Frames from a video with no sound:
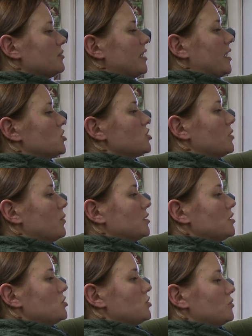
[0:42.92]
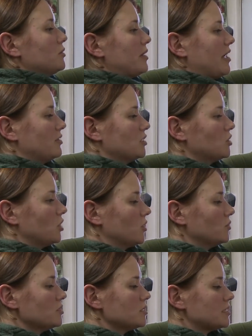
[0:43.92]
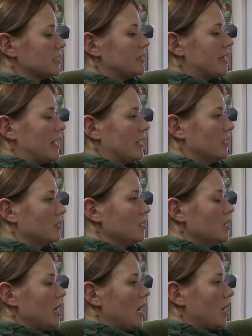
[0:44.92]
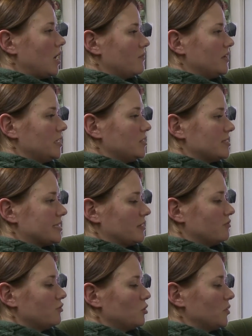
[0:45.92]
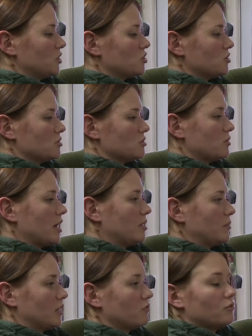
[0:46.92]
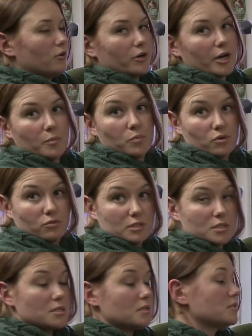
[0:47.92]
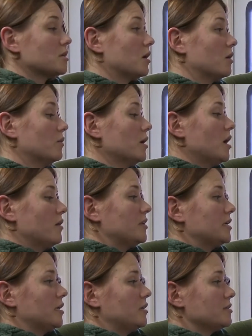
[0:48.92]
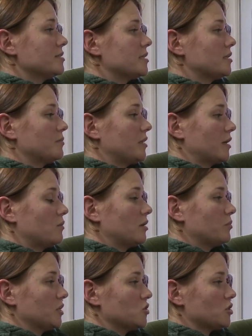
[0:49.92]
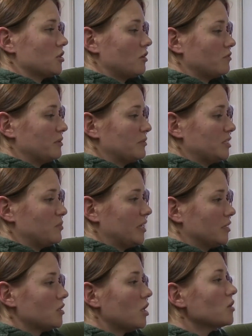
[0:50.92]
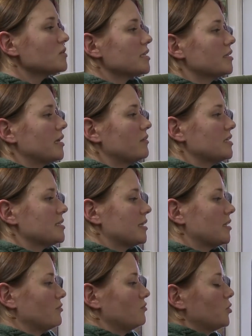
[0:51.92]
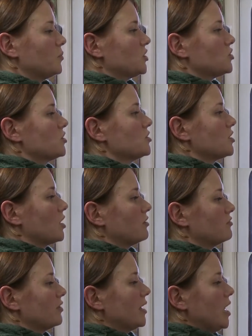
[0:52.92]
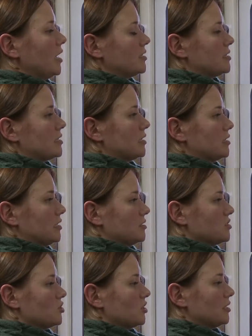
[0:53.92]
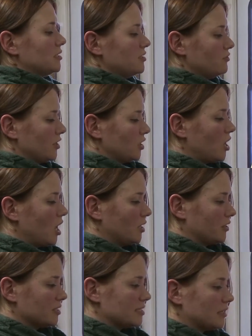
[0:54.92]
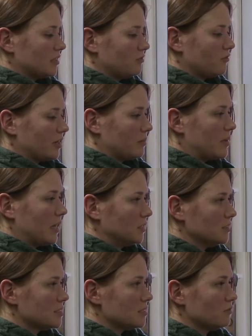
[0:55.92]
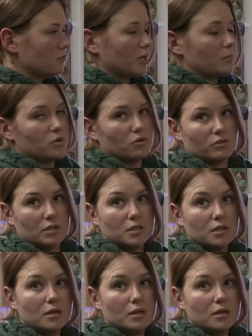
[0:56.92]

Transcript: we actually wanted to have it closed, and then we sent few pictures to Hallmark for approvals. So we send them like one picture of it being closed, and then we send them few pictures of this little insert in different colors and different belts for approval.